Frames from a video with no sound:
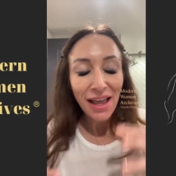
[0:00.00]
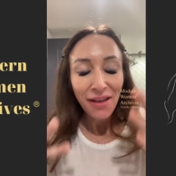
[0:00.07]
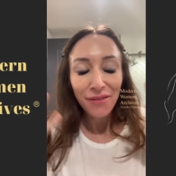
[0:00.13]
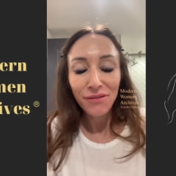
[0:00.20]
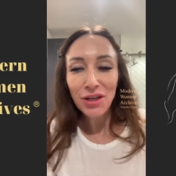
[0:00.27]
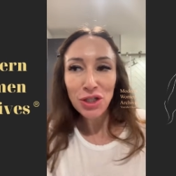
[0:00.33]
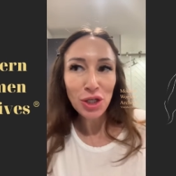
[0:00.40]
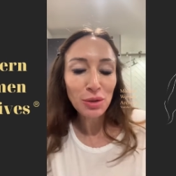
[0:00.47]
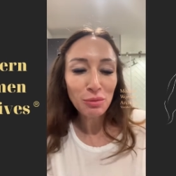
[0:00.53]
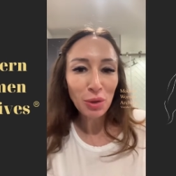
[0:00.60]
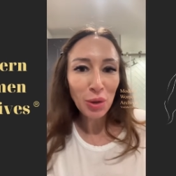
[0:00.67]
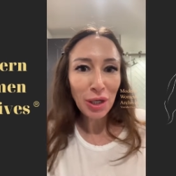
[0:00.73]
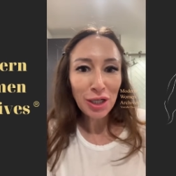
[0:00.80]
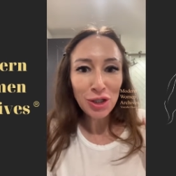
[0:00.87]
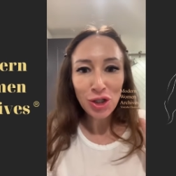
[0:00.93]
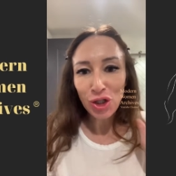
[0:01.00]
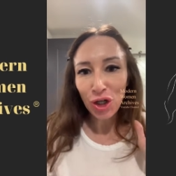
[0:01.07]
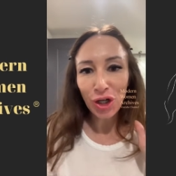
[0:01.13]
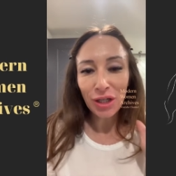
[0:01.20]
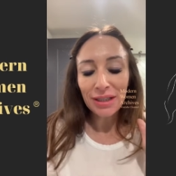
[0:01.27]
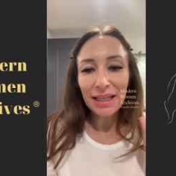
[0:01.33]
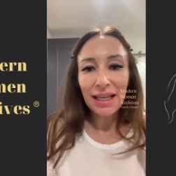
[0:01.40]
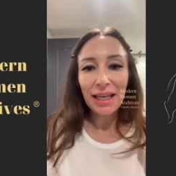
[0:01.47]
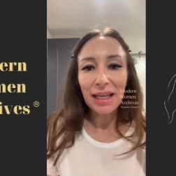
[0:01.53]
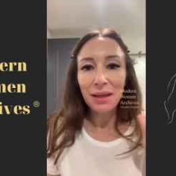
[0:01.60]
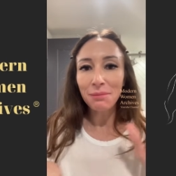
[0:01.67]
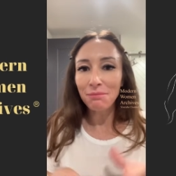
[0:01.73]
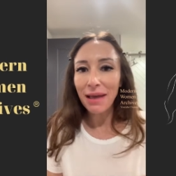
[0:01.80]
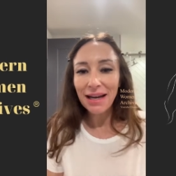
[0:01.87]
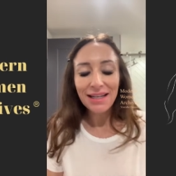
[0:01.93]
vision board, journaling,
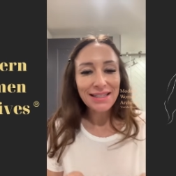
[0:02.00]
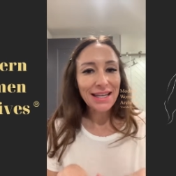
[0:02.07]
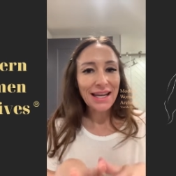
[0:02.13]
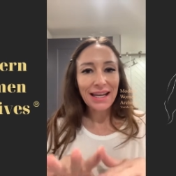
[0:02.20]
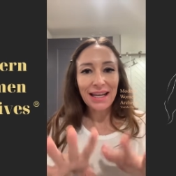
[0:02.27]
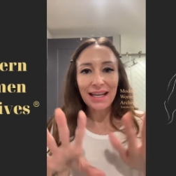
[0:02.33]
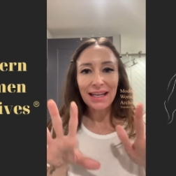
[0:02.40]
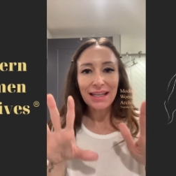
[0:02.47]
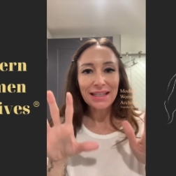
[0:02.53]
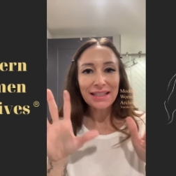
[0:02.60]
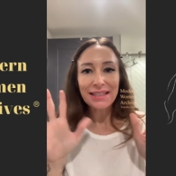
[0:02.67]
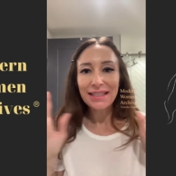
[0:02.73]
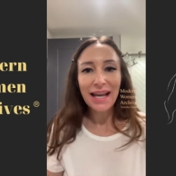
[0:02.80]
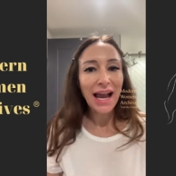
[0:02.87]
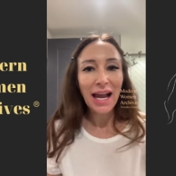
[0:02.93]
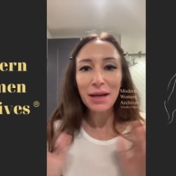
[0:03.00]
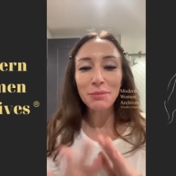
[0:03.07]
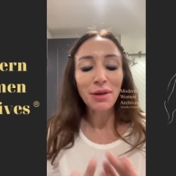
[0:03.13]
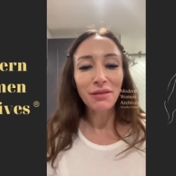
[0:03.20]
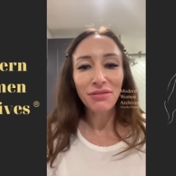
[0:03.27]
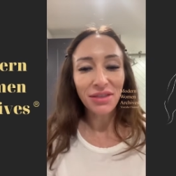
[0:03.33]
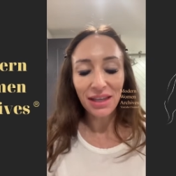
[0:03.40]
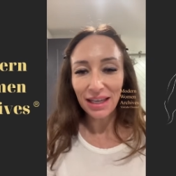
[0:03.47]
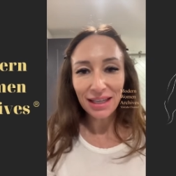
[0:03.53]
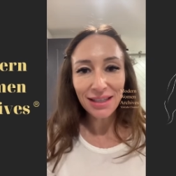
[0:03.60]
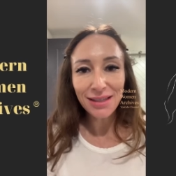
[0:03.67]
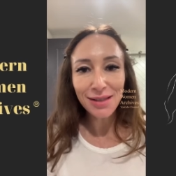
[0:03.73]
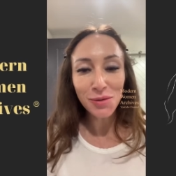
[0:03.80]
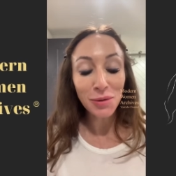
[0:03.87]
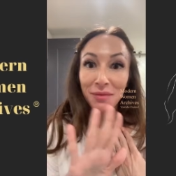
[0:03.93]
meditating type of
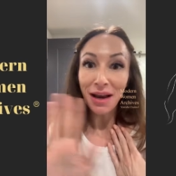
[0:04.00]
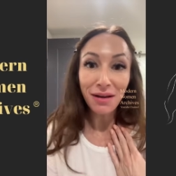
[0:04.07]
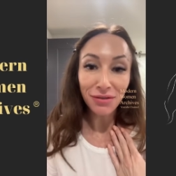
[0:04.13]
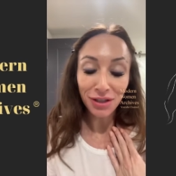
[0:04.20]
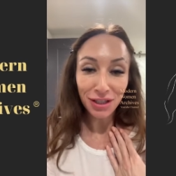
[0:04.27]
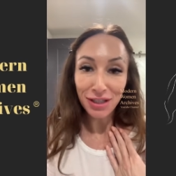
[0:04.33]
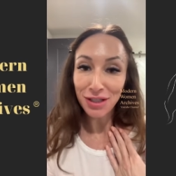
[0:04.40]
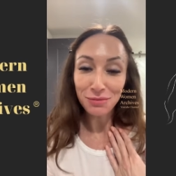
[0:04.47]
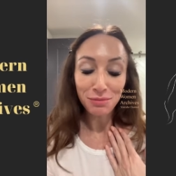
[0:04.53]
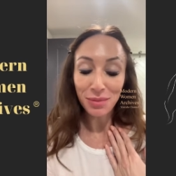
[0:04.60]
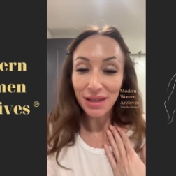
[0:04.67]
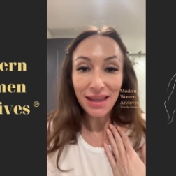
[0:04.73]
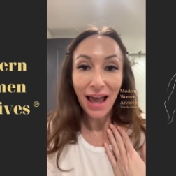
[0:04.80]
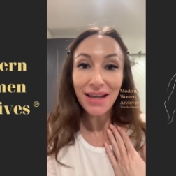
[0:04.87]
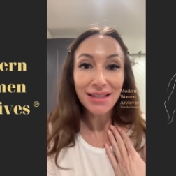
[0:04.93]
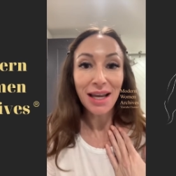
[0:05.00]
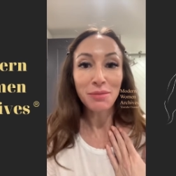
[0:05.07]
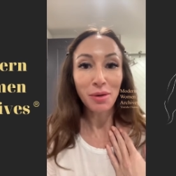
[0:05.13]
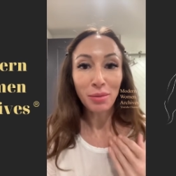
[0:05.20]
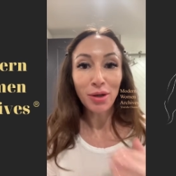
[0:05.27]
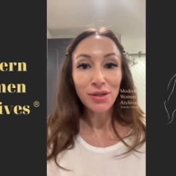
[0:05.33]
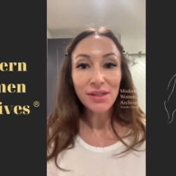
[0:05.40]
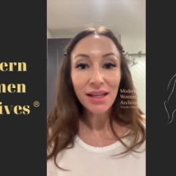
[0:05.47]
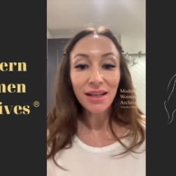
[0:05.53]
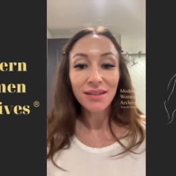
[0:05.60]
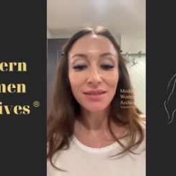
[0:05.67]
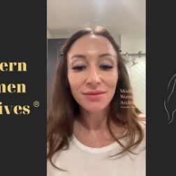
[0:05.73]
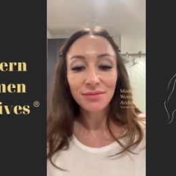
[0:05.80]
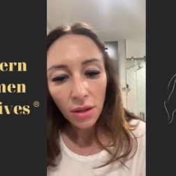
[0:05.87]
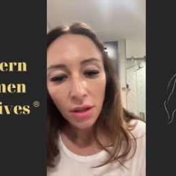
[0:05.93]
things. We're never gonna be that type of person.
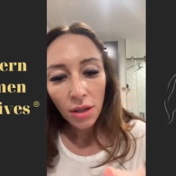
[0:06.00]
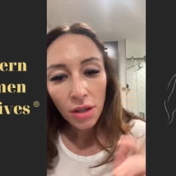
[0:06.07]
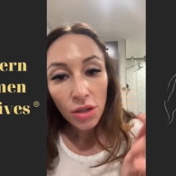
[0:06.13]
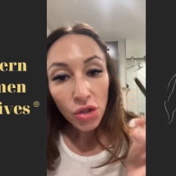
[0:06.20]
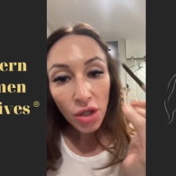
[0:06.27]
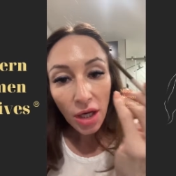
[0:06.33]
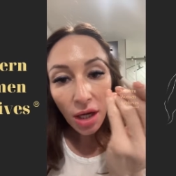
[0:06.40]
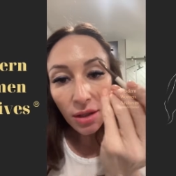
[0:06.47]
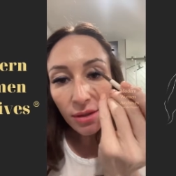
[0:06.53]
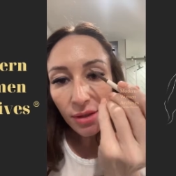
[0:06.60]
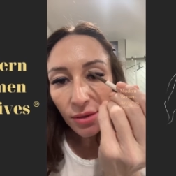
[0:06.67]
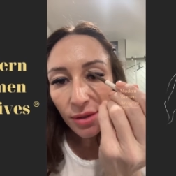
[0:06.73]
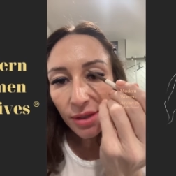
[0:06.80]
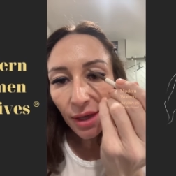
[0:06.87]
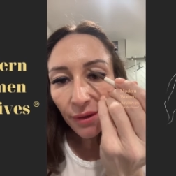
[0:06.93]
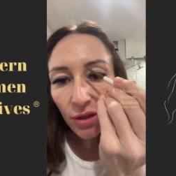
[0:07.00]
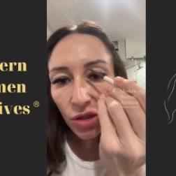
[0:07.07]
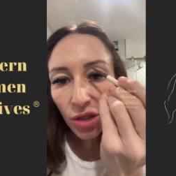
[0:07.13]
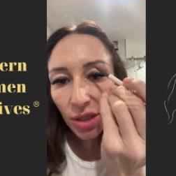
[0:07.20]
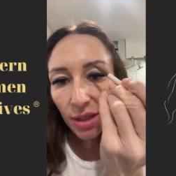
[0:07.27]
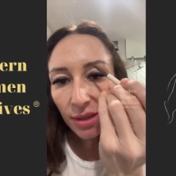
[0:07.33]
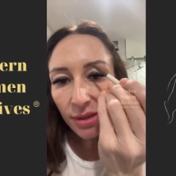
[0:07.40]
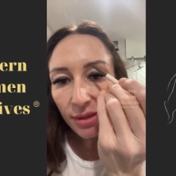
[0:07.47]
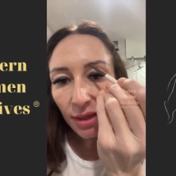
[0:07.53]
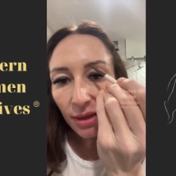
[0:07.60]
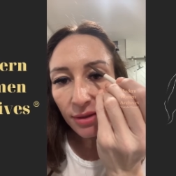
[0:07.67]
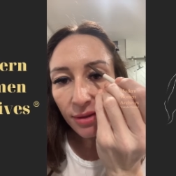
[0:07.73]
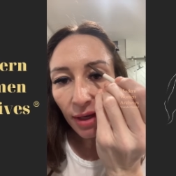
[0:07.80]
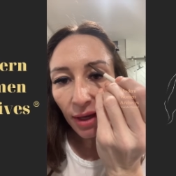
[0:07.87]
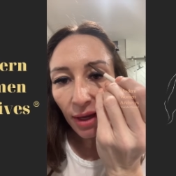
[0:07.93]
She also said that she could
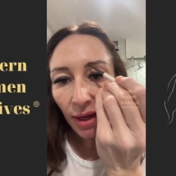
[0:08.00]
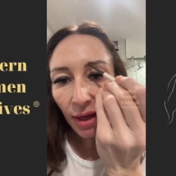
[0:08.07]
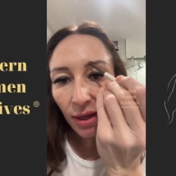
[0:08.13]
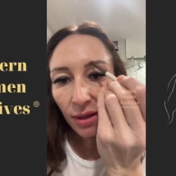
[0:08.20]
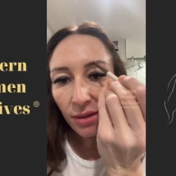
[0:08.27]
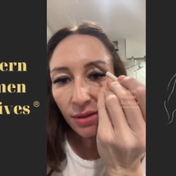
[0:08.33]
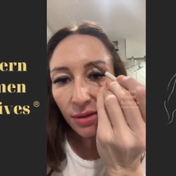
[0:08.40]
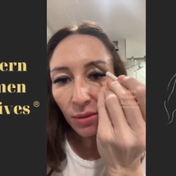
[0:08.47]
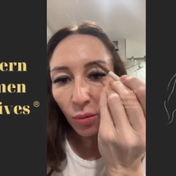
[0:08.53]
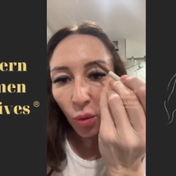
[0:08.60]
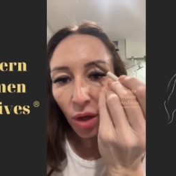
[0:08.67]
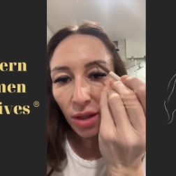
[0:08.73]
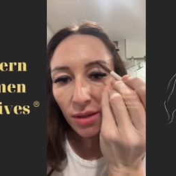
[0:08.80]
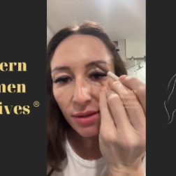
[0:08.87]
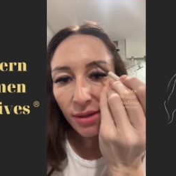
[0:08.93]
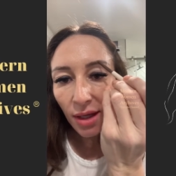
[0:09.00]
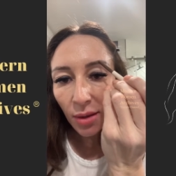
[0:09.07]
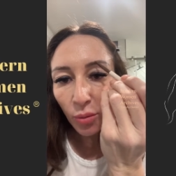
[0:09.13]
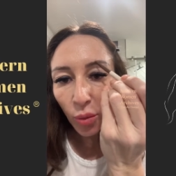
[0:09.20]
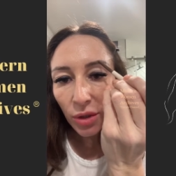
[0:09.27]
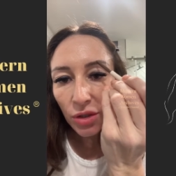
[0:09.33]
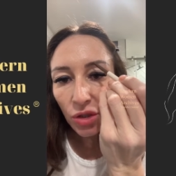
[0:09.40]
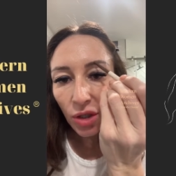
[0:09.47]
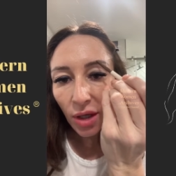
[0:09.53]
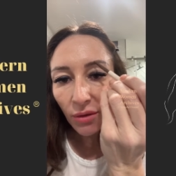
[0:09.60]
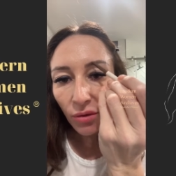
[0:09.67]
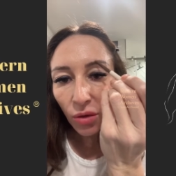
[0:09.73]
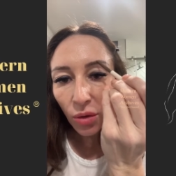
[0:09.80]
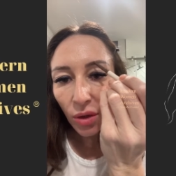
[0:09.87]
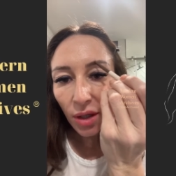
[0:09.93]
sense I had some walls up, which of
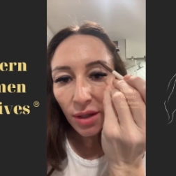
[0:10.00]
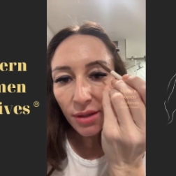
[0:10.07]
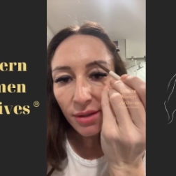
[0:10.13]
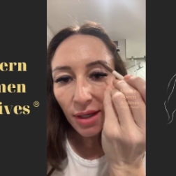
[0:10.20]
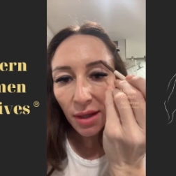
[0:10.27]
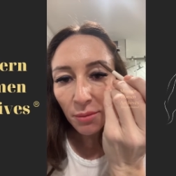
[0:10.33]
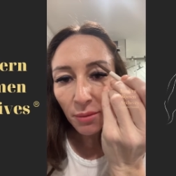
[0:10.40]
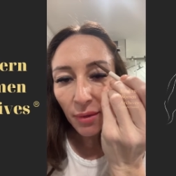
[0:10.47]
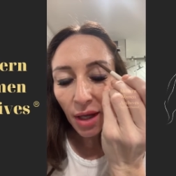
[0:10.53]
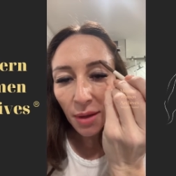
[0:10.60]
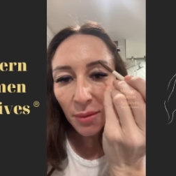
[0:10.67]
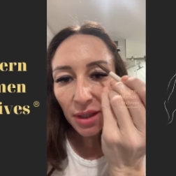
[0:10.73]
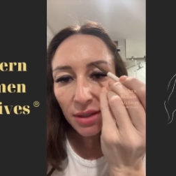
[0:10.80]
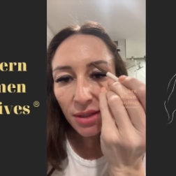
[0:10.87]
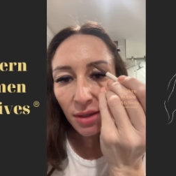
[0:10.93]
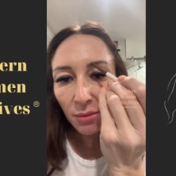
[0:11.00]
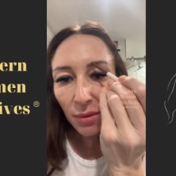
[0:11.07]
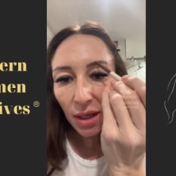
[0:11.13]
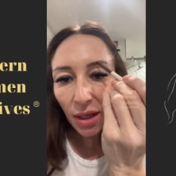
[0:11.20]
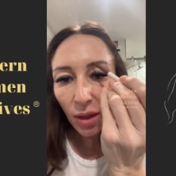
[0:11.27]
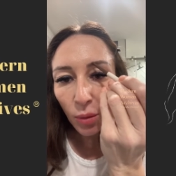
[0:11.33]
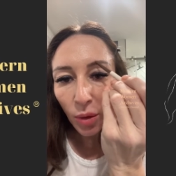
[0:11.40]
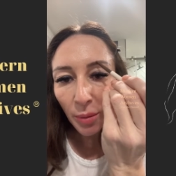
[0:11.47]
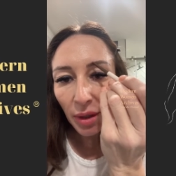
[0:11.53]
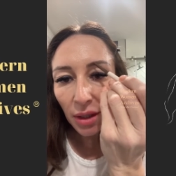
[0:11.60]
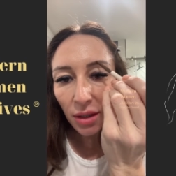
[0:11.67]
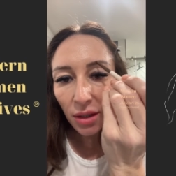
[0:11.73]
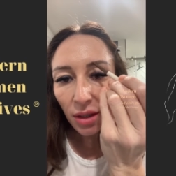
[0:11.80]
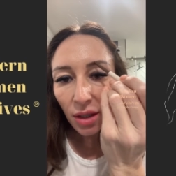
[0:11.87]
course, I'm coming to meet a woman